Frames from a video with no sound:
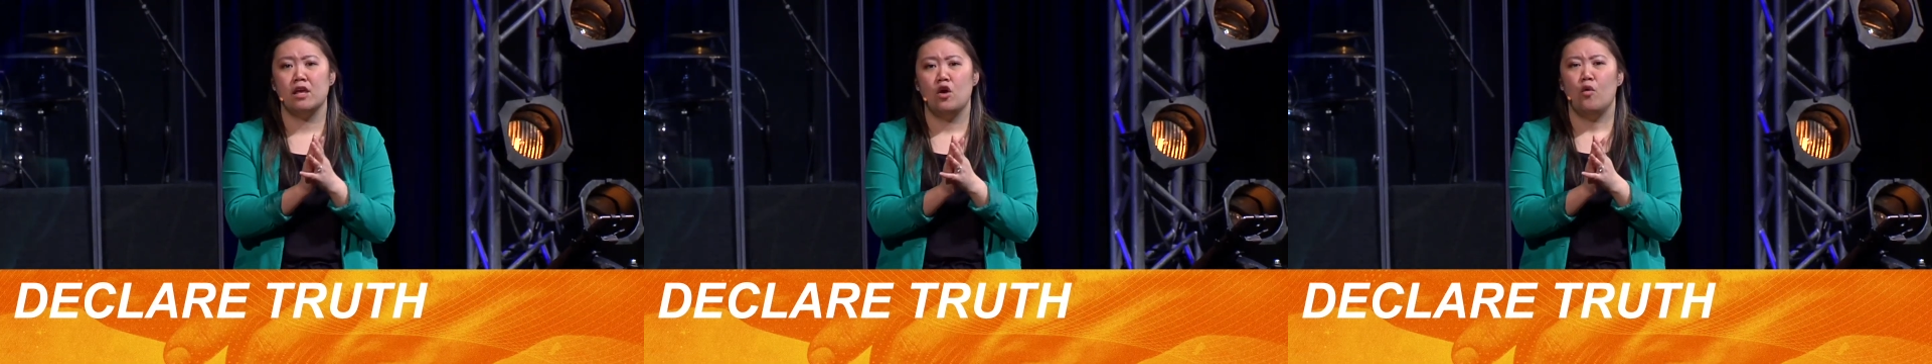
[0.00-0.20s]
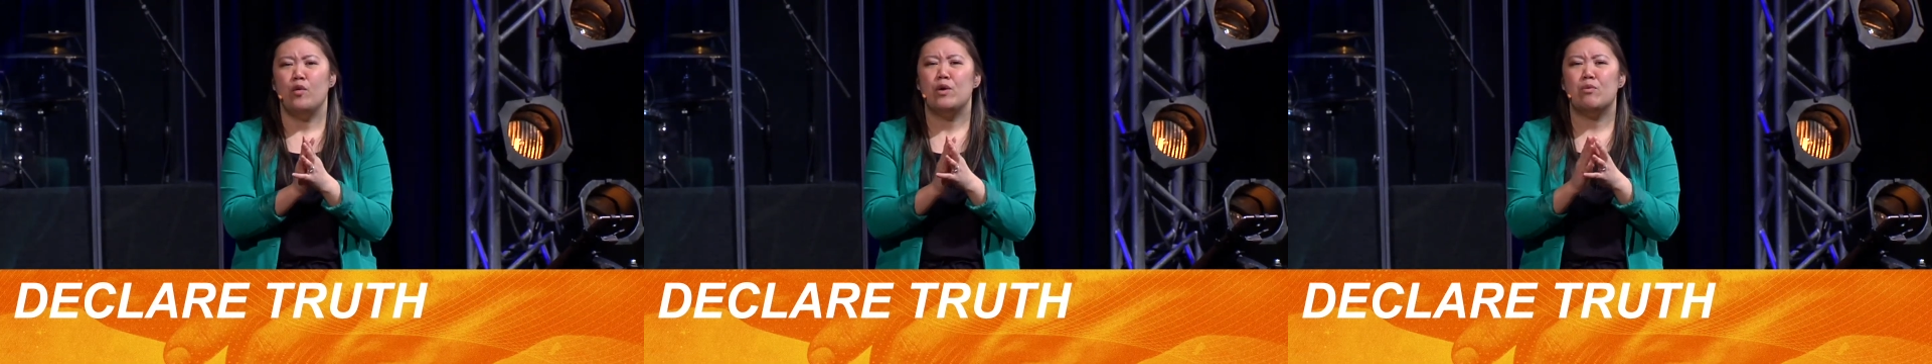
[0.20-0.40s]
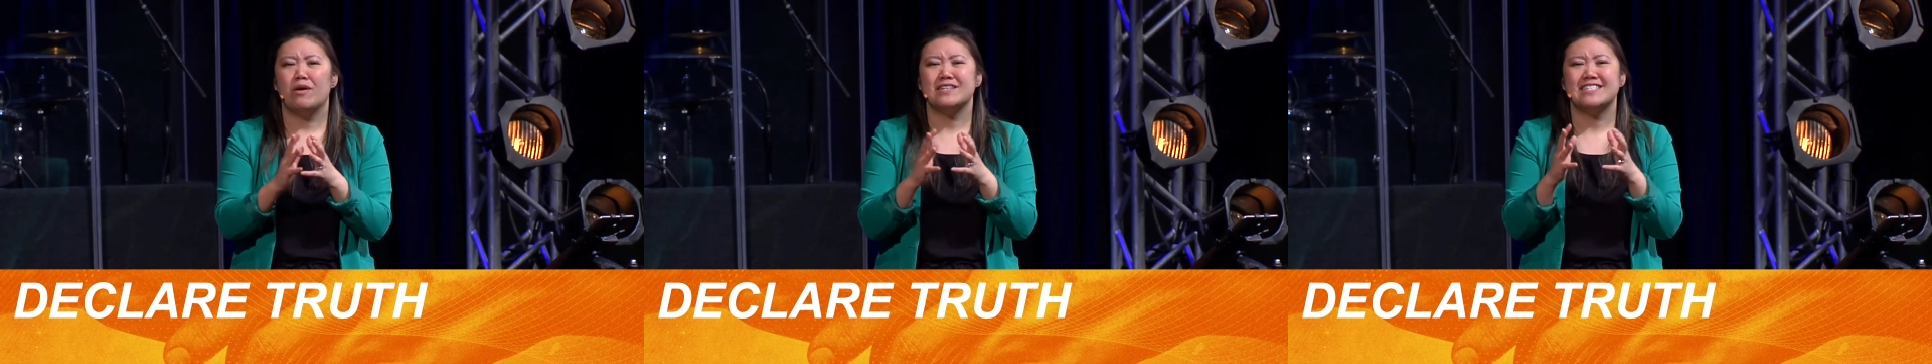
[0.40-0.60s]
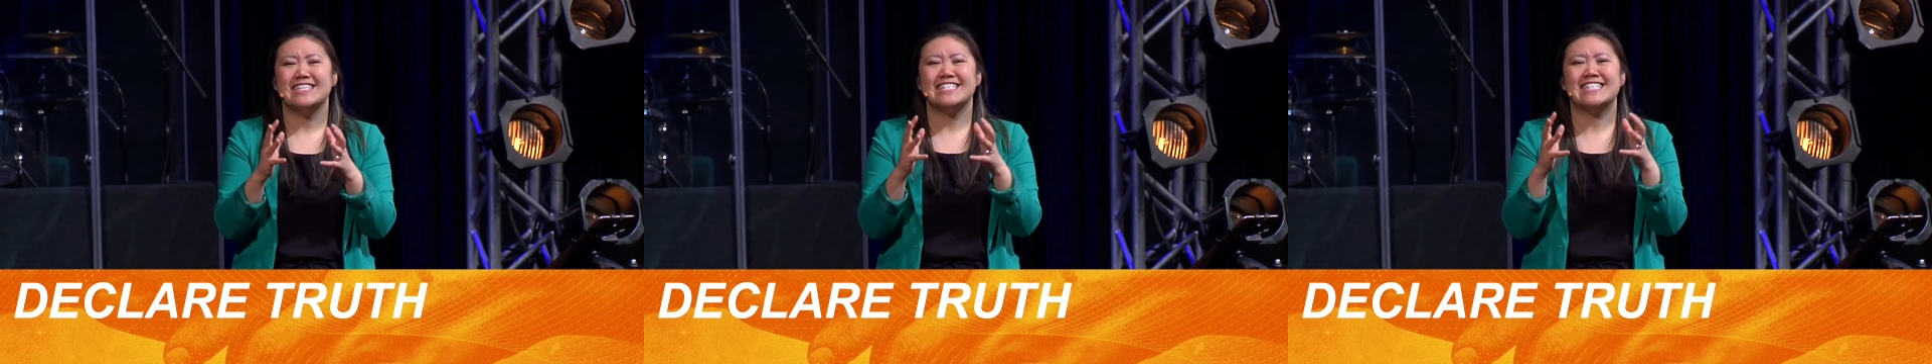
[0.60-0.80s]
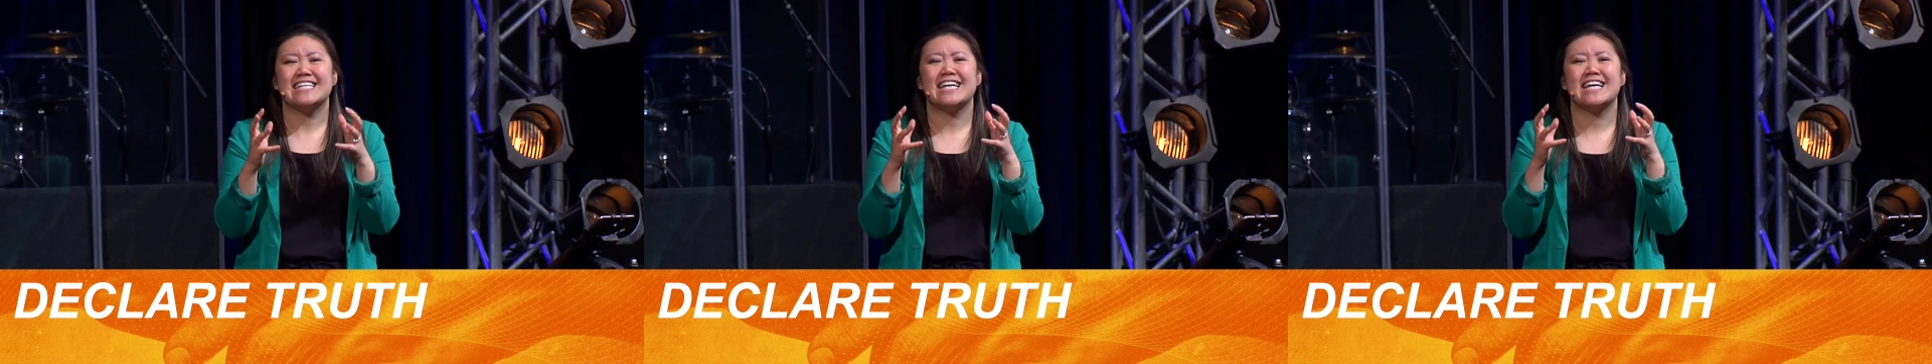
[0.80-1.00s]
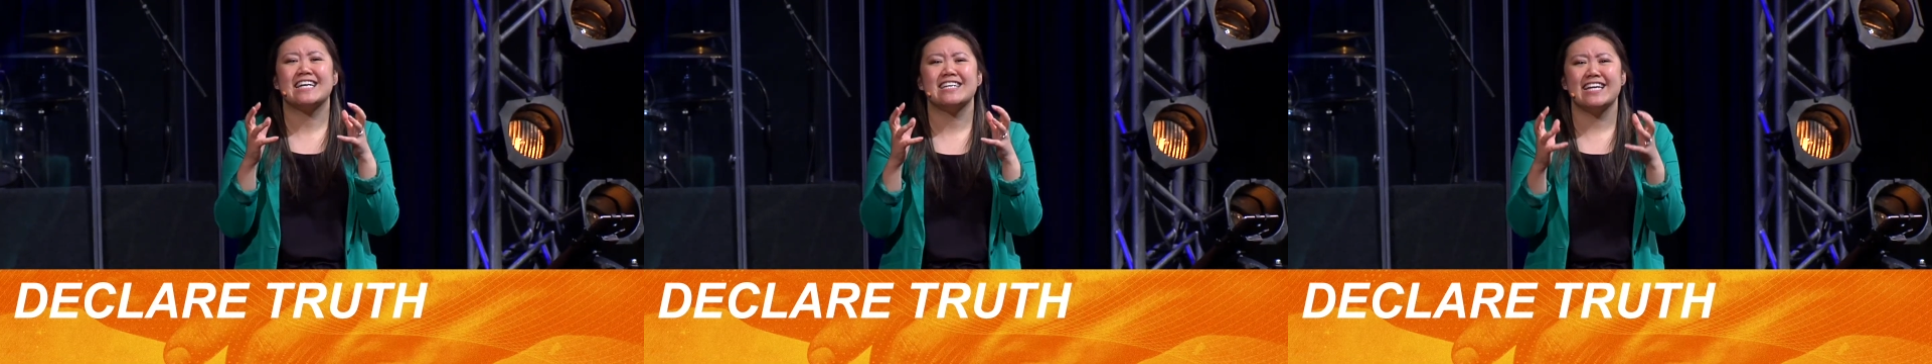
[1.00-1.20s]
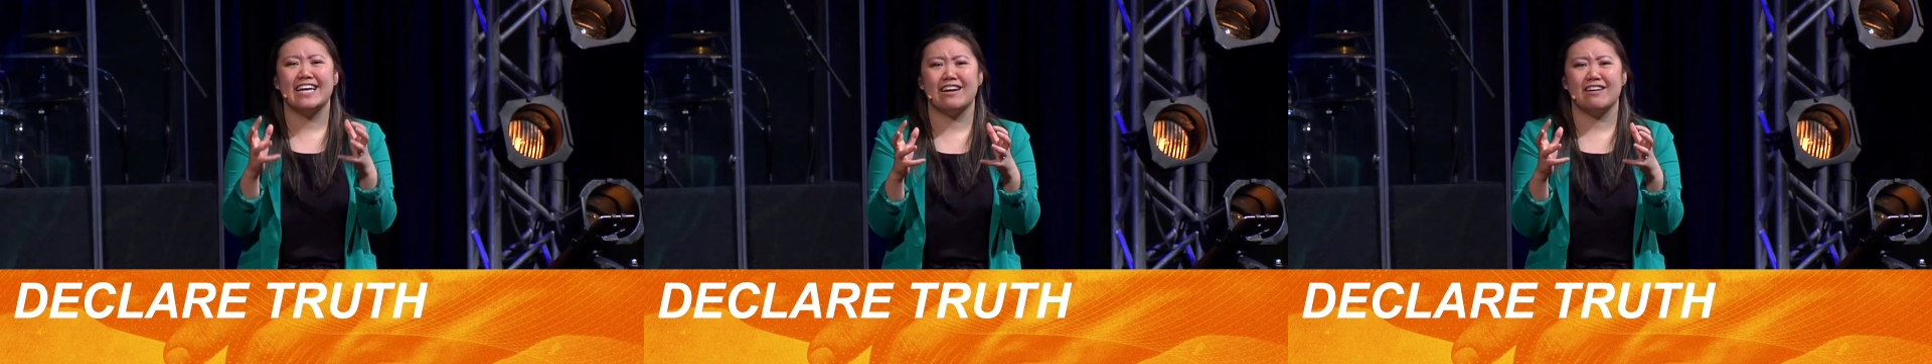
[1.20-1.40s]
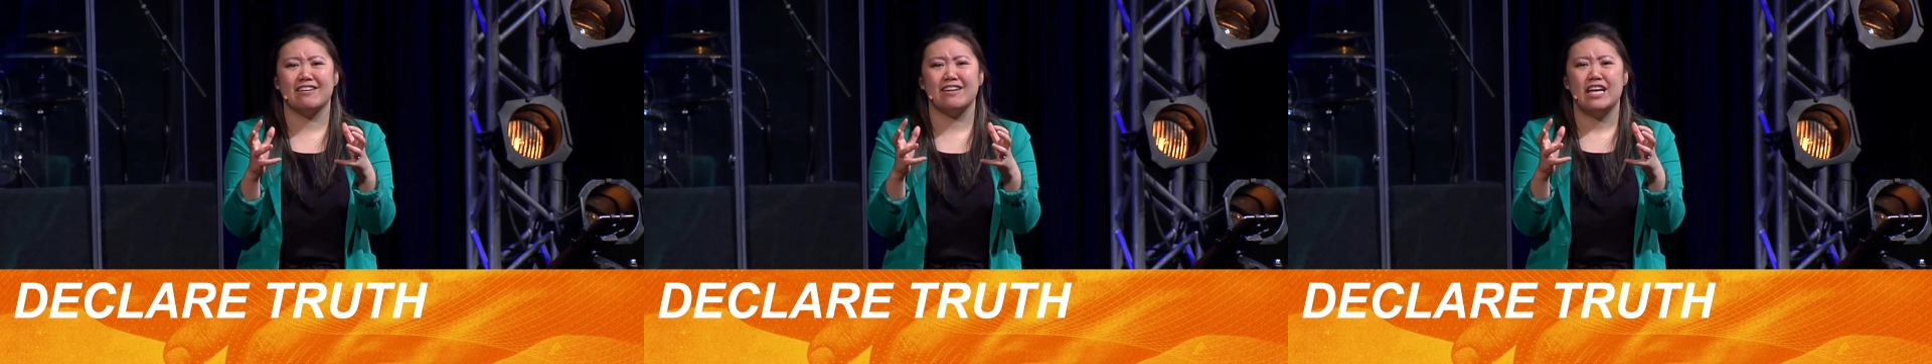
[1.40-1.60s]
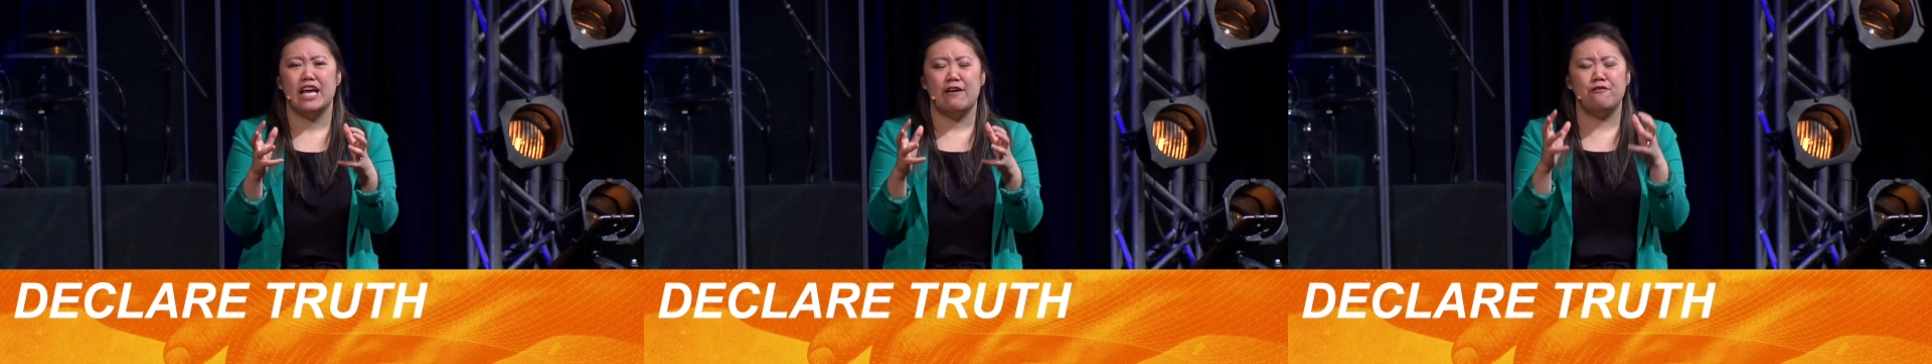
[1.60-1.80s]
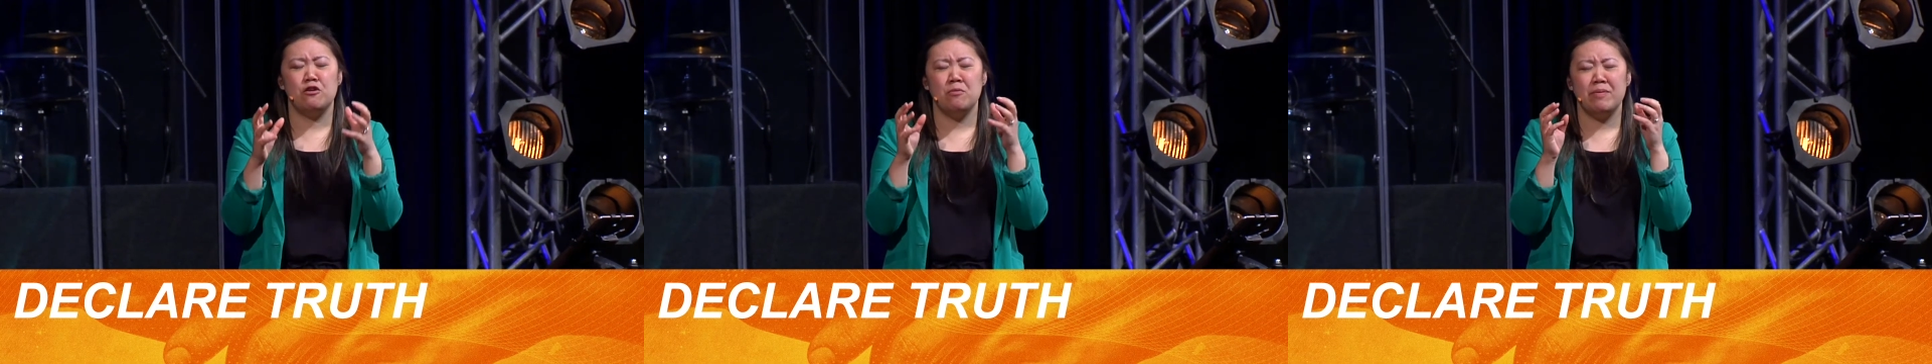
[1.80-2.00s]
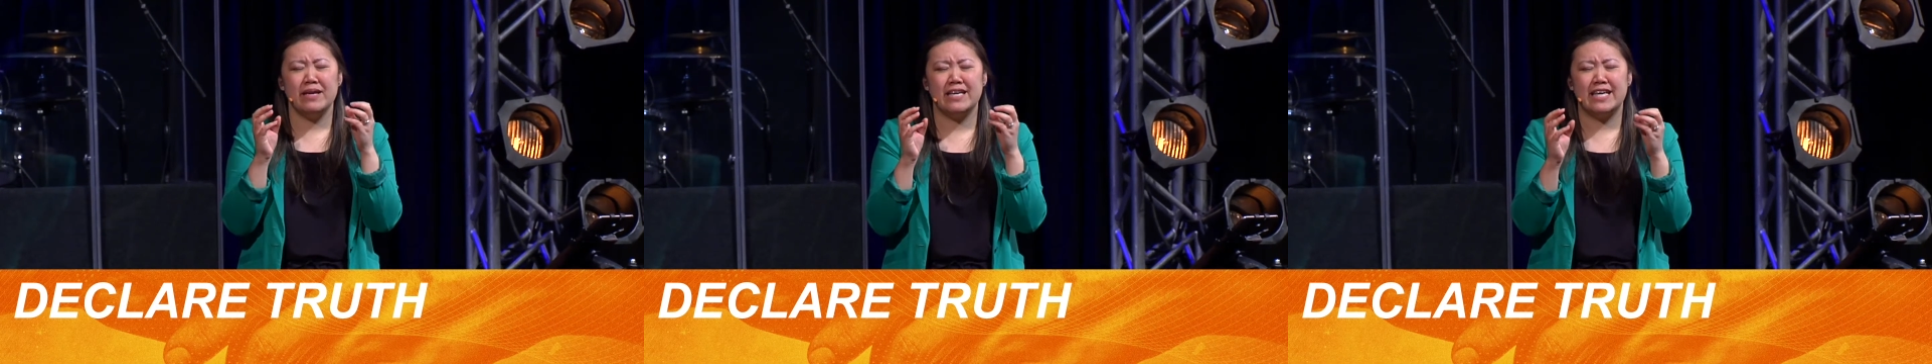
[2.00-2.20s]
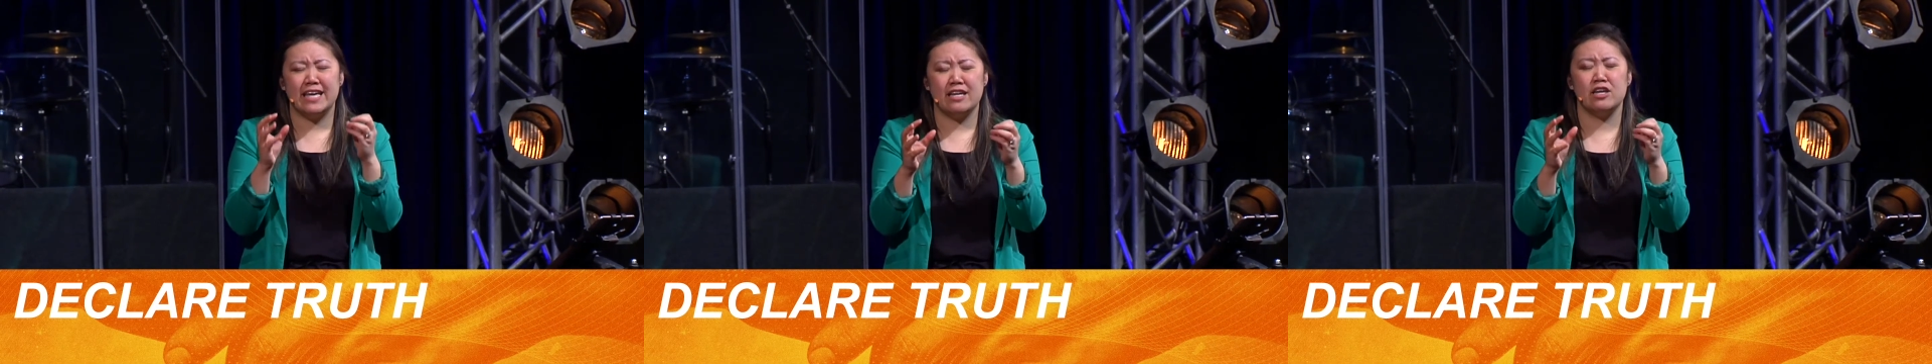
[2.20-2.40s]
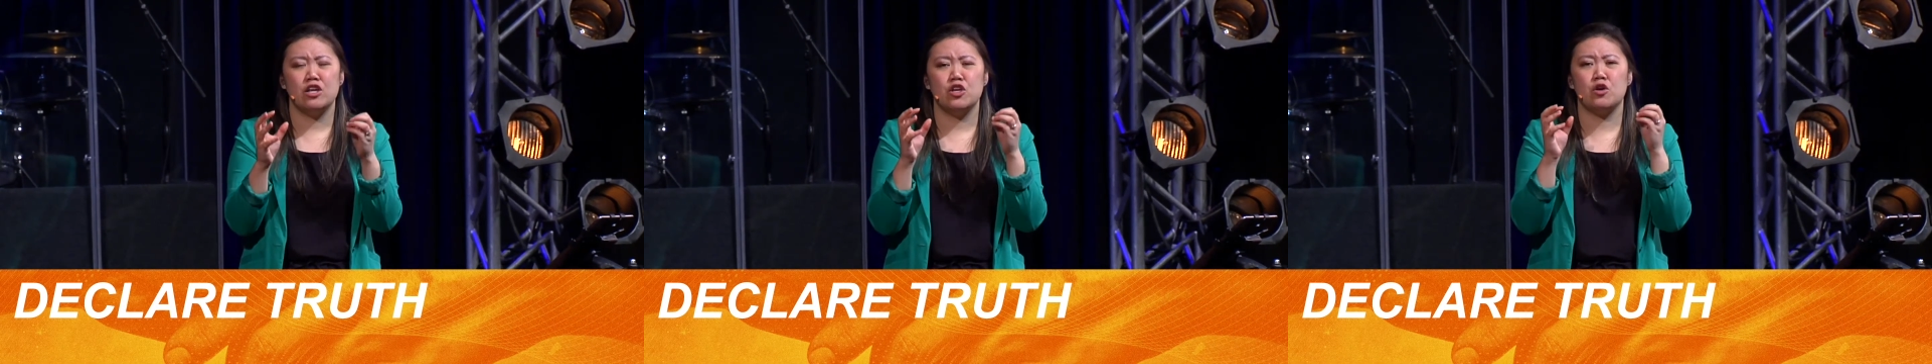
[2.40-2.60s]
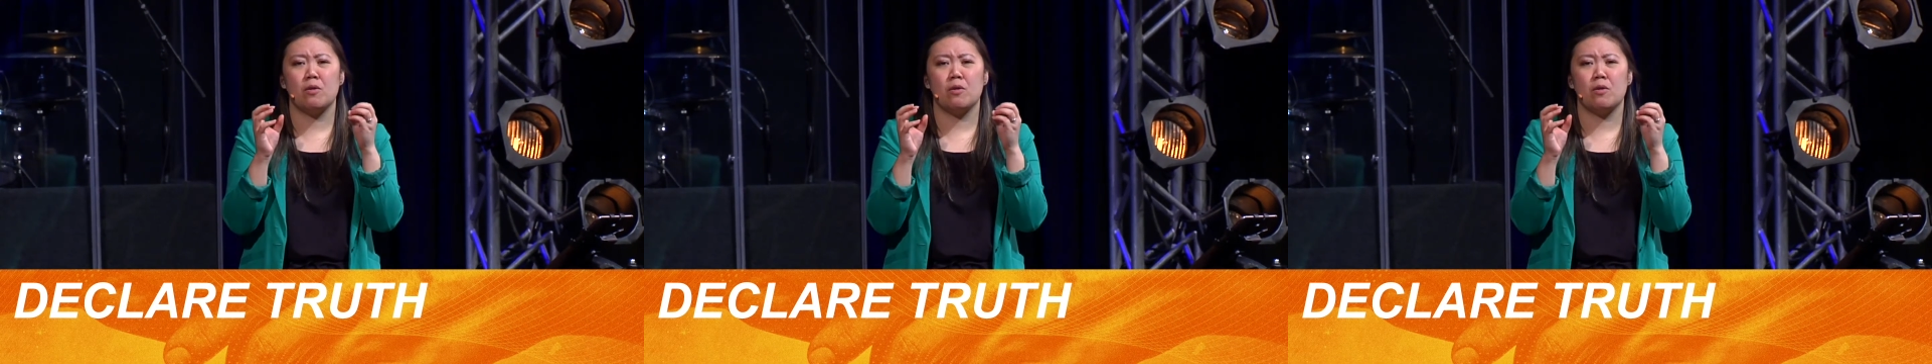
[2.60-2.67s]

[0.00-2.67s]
We want to declare. If you begin your